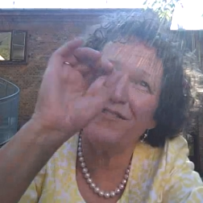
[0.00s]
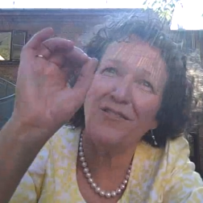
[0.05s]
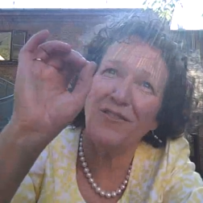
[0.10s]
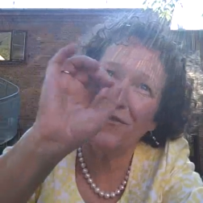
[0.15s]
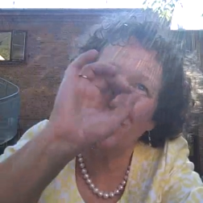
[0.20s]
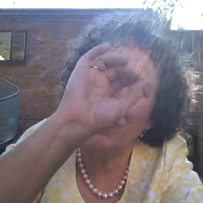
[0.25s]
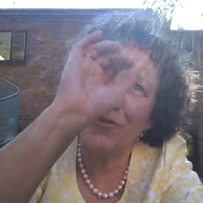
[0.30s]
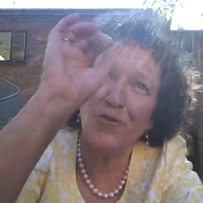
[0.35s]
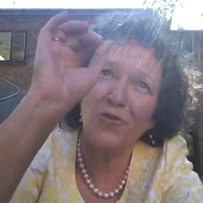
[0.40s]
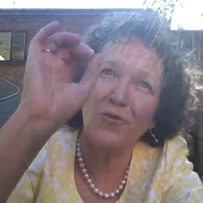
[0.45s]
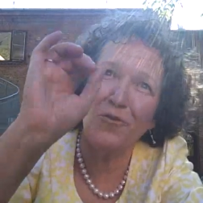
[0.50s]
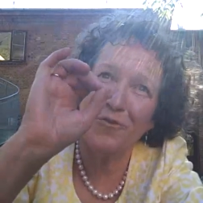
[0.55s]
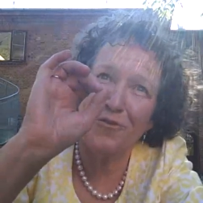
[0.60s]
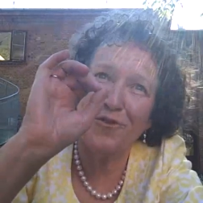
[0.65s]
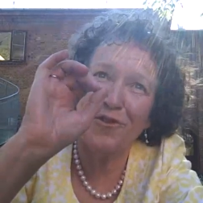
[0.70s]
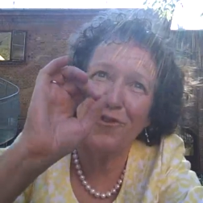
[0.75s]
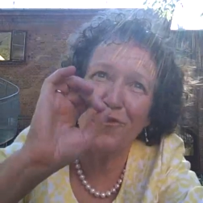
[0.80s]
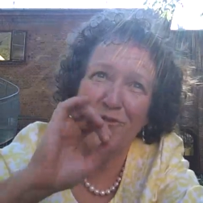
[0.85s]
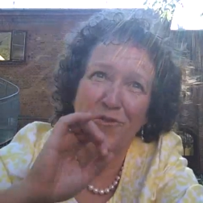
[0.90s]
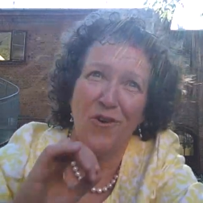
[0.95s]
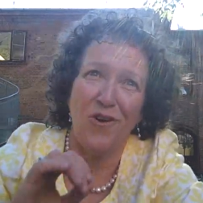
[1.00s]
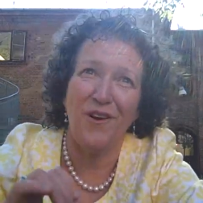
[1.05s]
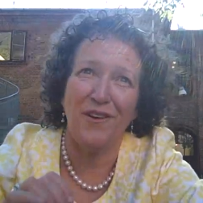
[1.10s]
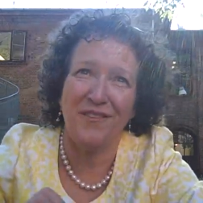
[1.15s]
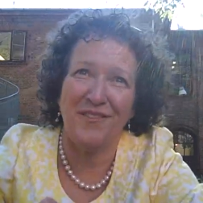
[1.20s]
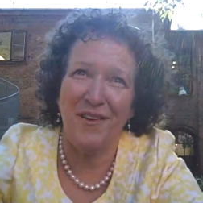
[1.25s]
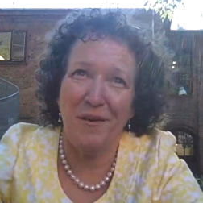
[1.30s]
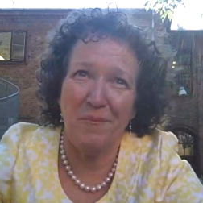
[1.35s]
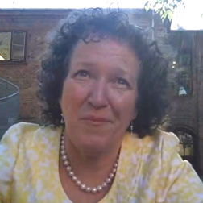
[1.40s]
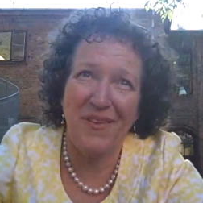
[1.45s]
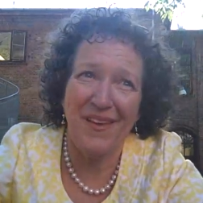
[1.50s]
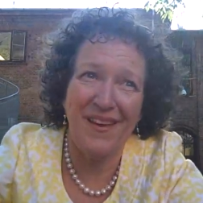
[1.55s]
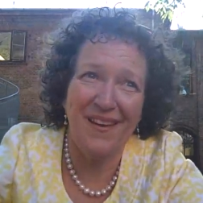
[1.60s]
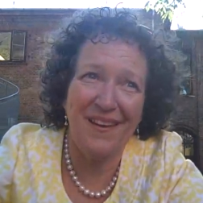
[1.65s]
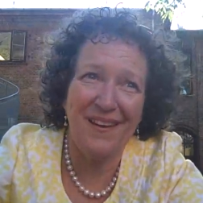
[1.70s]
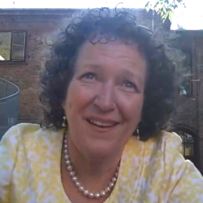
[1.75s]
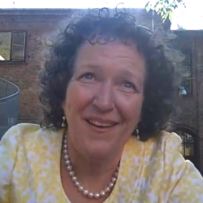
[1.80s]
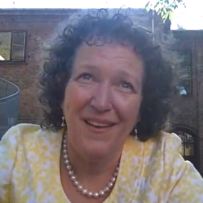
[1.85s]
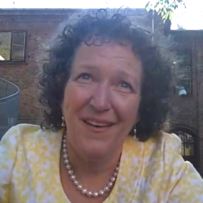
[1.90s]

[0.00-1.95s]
asks you to draw something.